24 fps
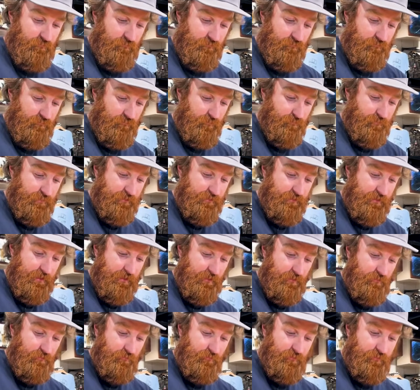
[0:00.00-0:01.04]
crimp it
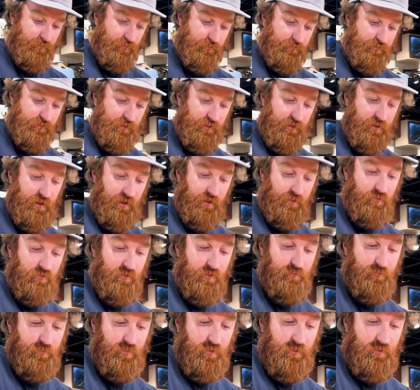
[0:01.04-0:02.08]
down with your Jinkai
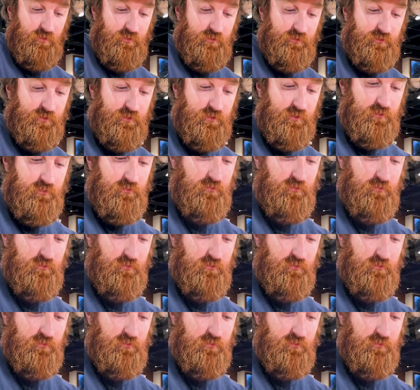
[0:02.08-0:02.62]
crimpers,